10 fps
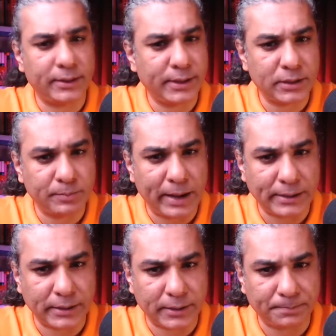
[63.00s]
this
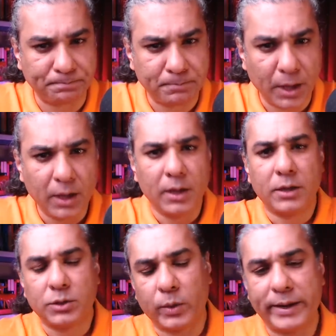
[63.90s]
matter.
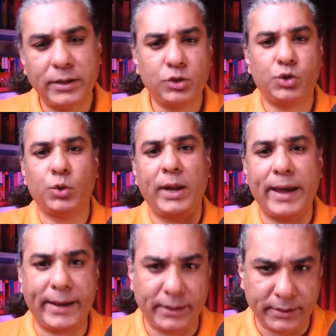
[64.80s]
So, in
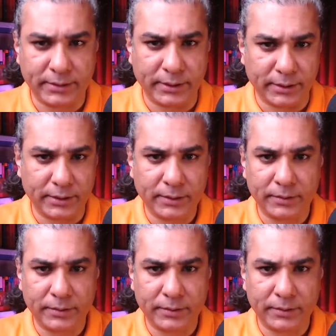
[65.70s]
July this year,